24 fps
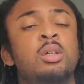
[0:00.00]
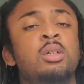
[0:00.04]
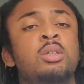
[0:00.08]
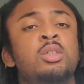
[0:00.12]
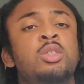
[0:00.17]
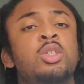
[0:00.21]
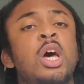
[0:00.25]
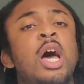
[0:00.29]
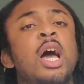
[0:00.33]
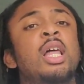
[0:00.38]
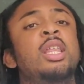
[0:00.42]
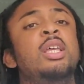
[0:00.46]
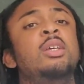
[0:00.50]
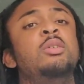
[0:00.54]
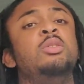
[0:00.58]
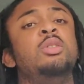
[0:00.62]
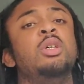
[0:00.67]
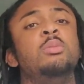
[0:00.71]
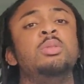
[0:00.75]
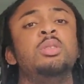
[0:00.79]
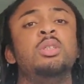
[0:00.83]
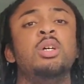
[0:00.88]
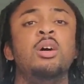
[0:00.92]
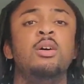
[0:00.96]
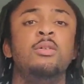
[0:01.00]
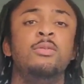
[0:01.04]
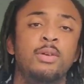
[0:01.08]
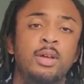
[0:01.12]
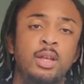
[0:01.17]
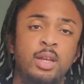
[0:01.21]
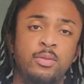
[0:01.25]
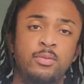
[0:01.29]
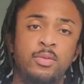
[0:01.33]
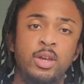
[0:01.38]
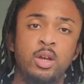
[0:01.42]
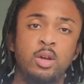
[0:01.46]
so I leave some stuff
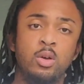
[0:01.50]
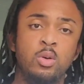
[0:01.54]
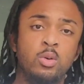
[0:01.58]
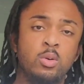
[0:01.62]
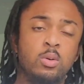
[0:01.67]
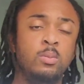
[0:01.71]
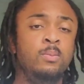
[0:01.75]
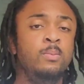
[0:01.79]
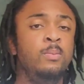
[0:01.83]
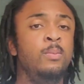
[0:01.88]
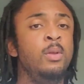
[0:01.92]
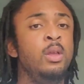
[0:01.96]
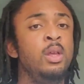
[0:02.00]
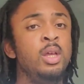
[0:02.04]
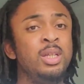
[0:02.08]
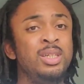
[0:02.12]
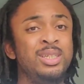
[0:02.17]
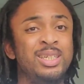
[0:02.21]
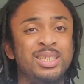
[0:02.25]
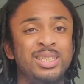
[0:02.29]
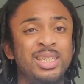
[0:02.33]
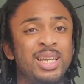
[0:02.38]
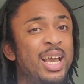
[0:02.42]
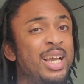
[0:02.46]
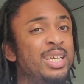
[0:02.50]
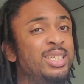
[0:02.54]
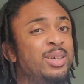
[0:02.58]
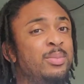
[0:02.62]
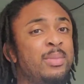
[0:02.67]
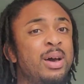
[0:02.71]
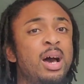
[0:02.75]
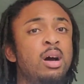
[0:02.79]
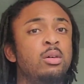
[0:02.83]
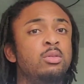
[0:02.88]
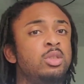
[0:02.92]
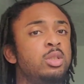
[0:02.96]
in the vehicle just in case I'm
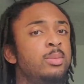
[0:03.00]
out.